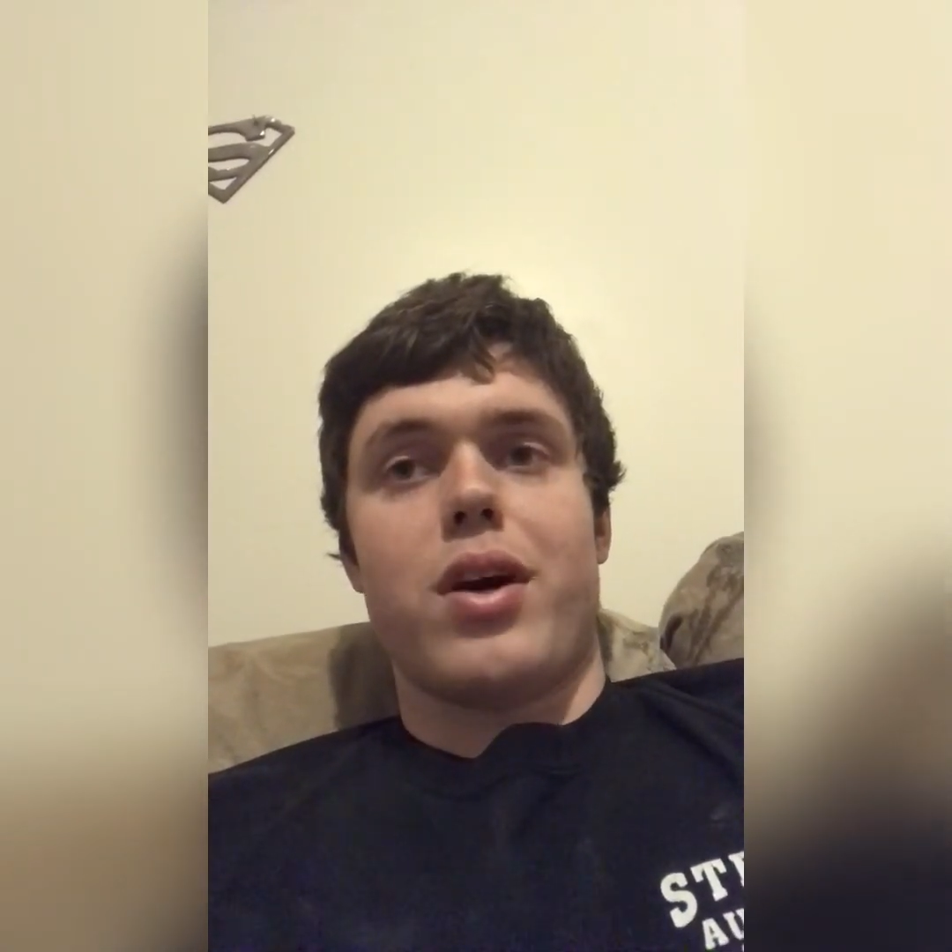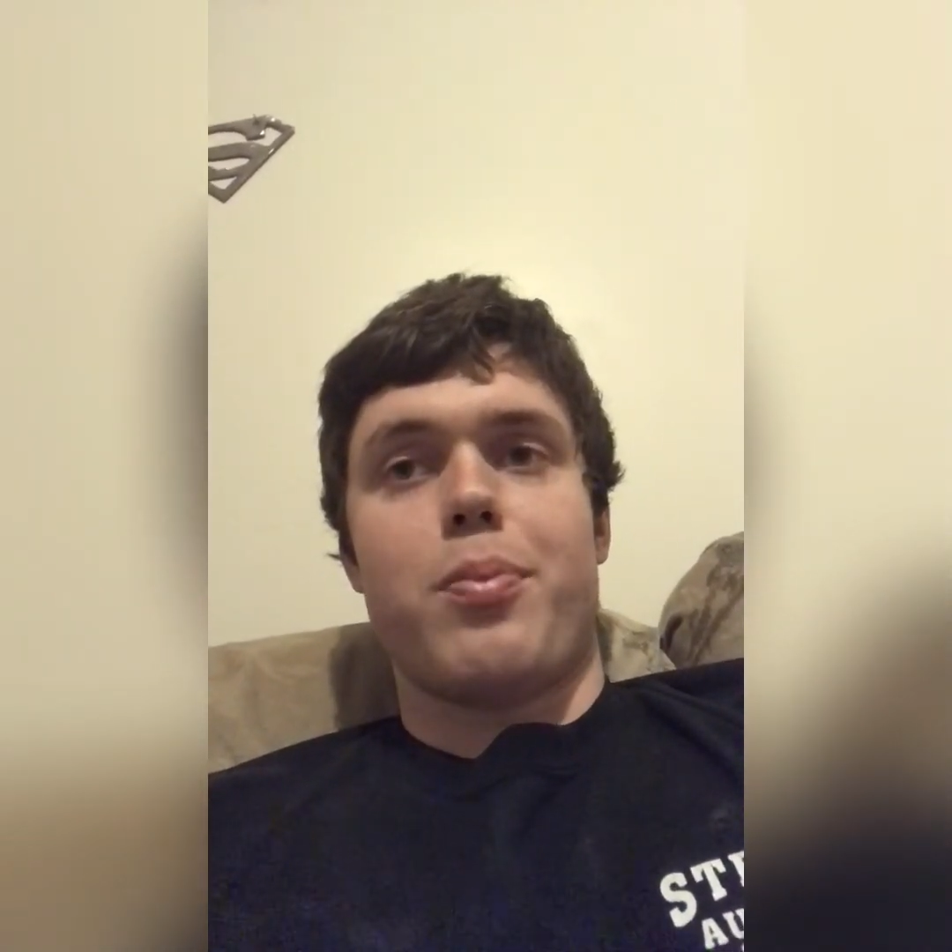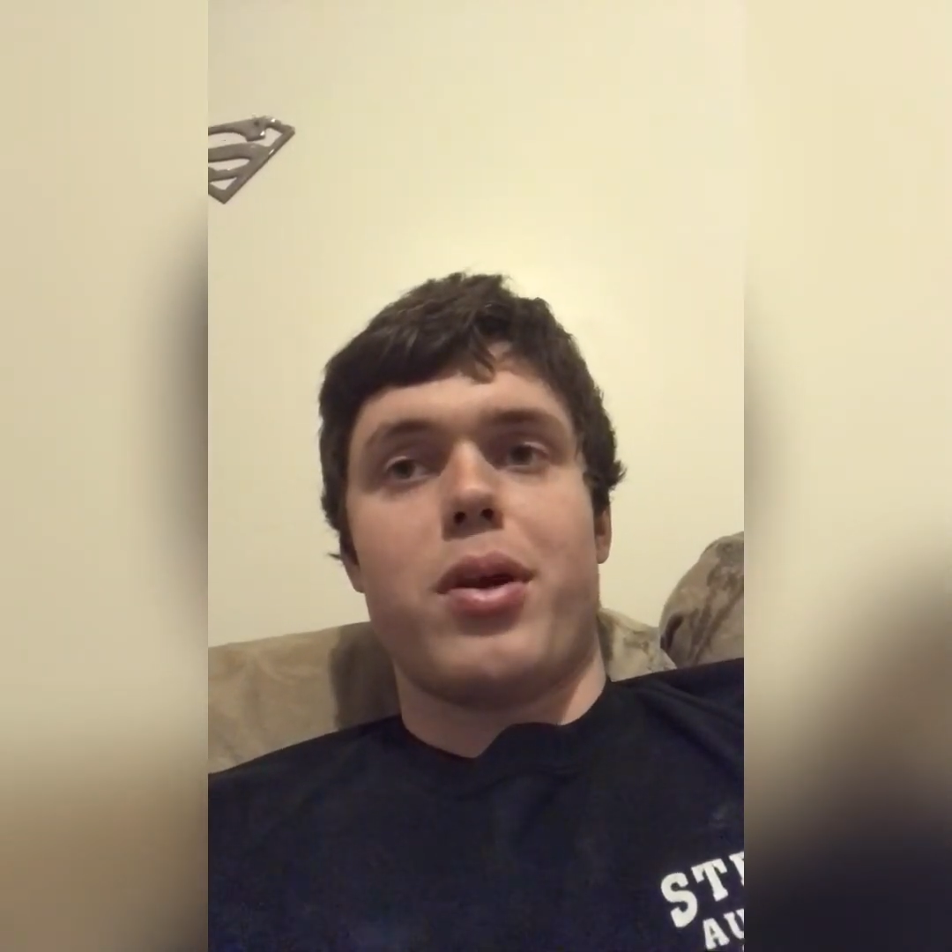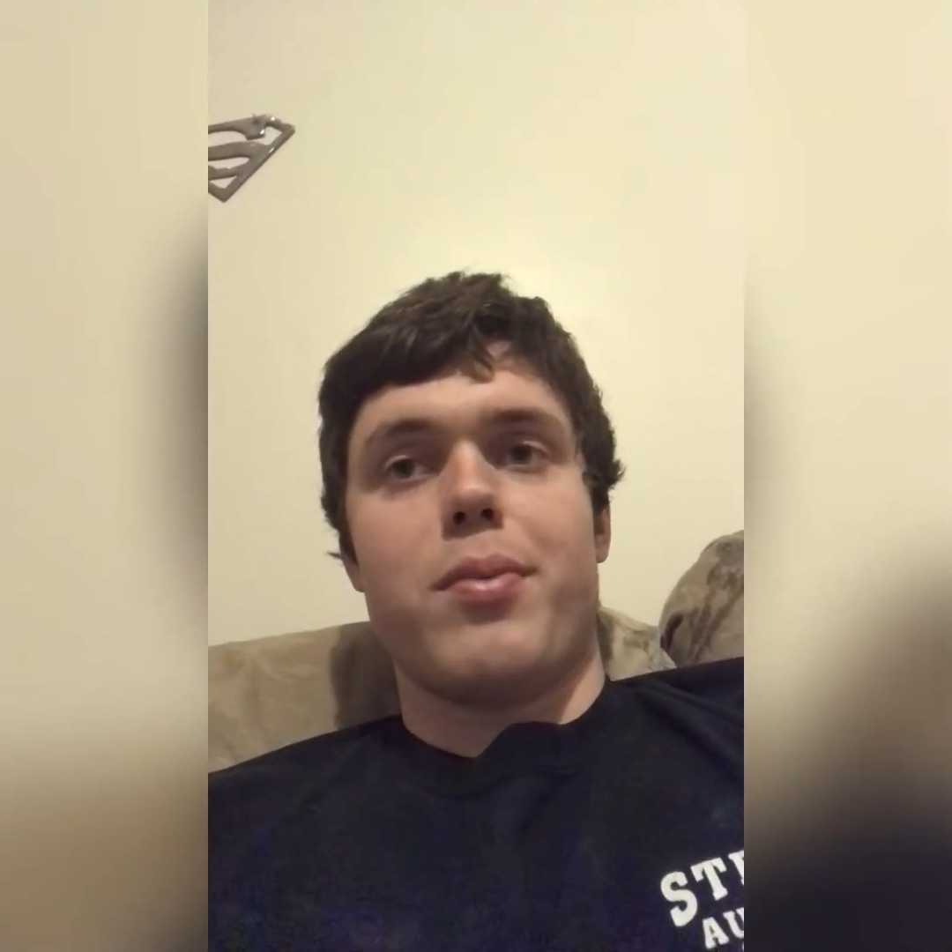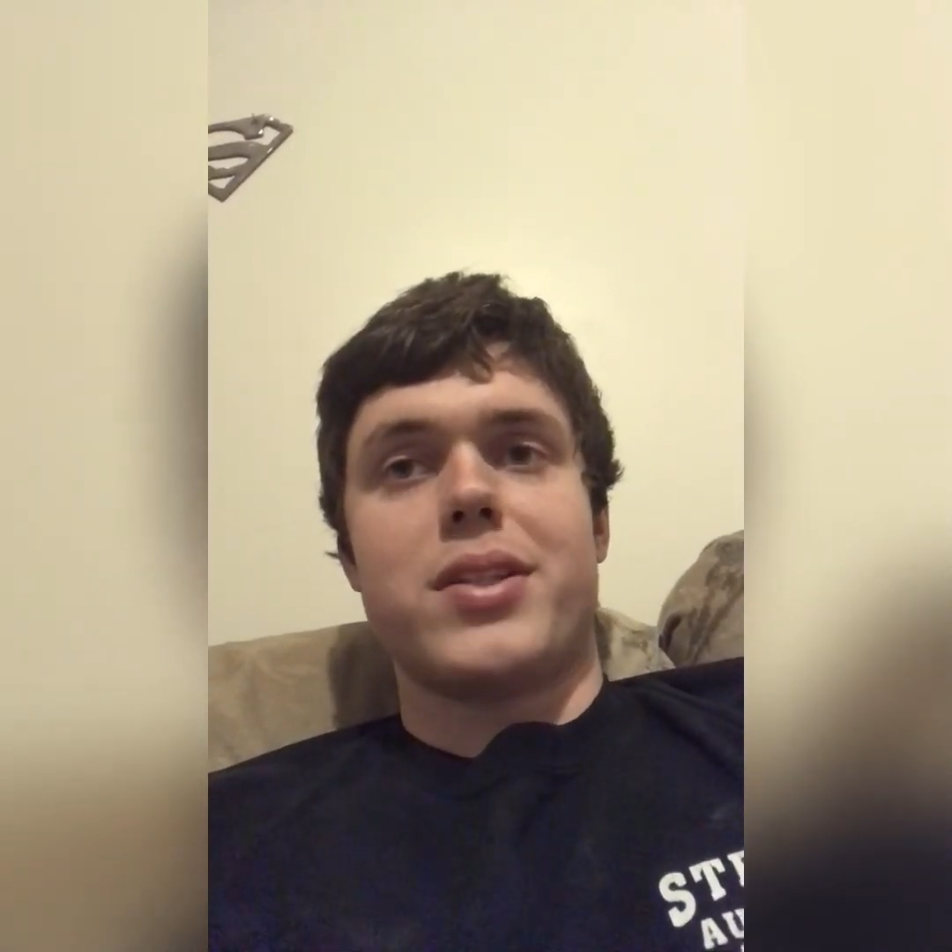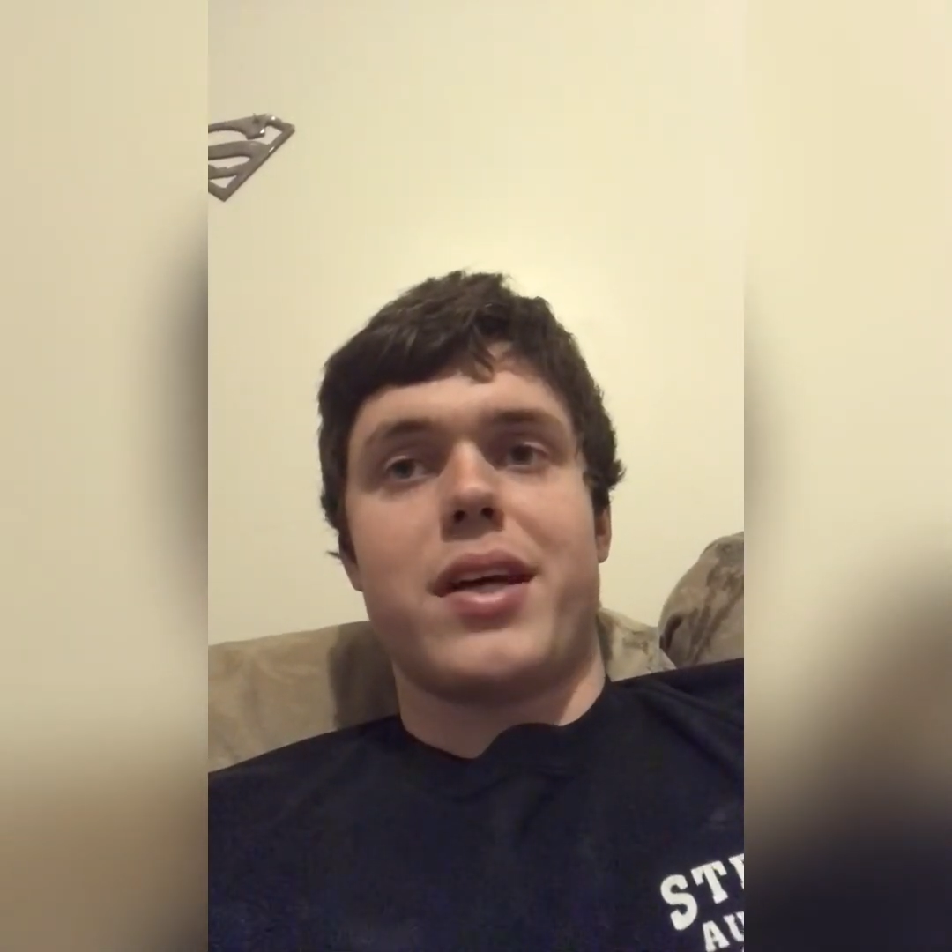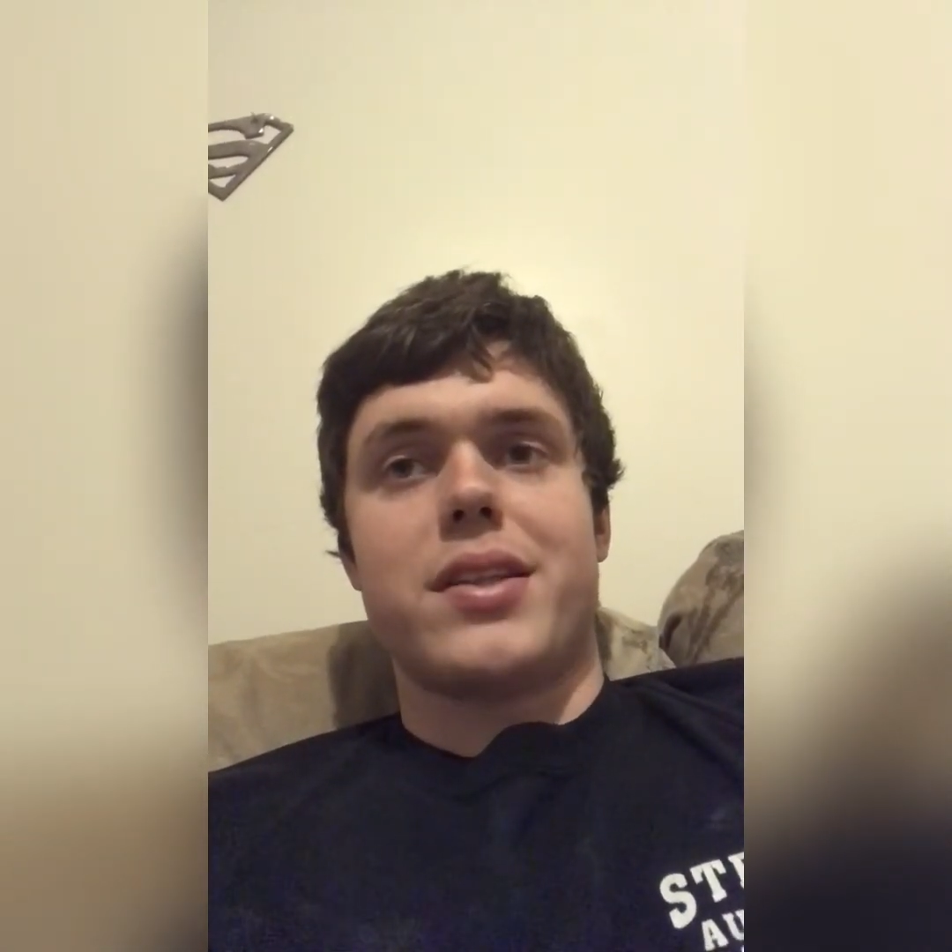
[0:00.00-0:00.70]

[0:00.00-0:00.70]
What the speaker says: pretty much have